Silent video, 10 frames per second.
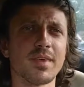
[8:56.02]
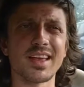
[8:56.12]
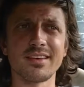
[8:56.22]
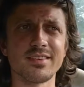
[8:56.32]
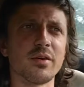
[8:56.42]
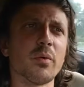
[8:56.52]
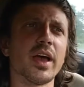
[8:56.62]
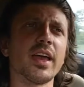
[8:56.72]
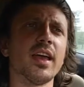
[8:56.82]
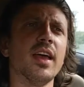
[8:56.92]
I guess in a
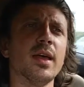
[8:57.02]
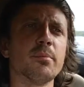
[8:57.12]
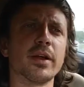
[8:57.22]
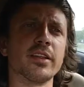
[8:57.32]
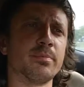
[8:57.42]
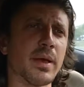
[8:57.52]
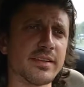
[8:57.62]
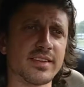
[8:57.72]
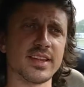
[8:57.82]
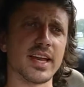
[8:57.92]
way. But it's
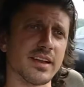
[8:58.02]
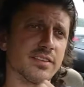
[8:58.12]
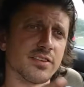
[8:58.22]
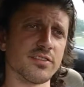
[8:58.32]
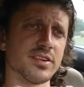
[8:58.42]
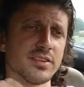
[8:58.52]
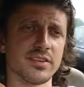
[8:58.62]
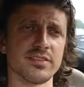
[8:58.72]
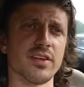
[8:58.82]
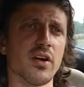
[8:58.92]
basically letting the search
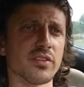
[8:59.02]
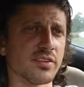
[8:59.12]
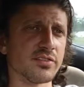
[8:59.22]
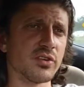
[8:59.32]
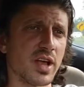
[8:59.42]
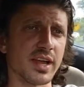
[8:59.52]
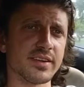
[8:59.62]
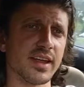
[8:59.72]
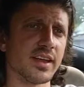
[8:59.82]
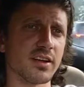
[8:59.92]
engines know, there's new
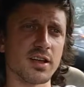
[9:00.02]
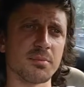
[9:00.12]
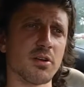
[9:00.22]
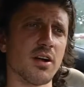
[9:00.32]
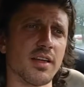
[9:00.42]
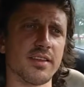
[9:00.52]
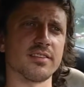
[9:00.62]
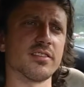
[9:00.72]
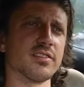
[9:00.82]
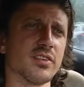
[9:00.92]
content here, come crawl
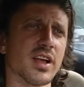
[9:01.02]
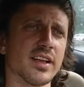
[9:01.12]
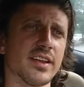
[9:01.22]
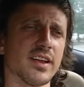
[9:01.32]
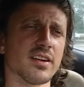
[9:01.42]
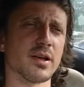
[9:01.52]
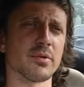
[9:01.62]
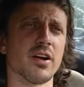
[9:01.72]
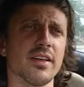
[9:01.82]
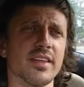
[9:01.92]
this. There's new content here,
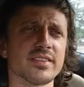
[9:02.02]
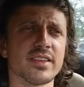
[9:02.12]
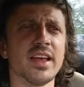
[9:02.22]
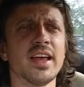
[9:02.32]
come crawl this.